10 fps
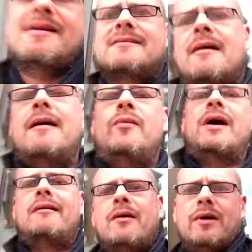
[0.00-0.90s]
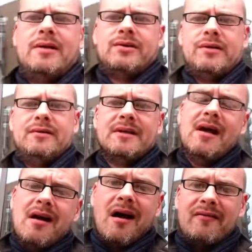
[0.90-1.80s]
Yes, I am wearing white shoes.
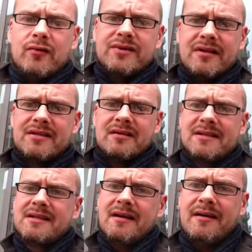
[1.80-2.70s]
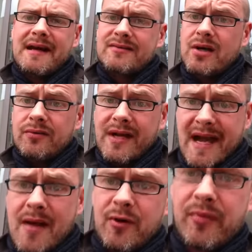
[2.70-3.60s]
I've also started to learn how to hold the
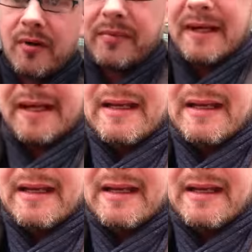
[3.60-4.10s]
camera properly.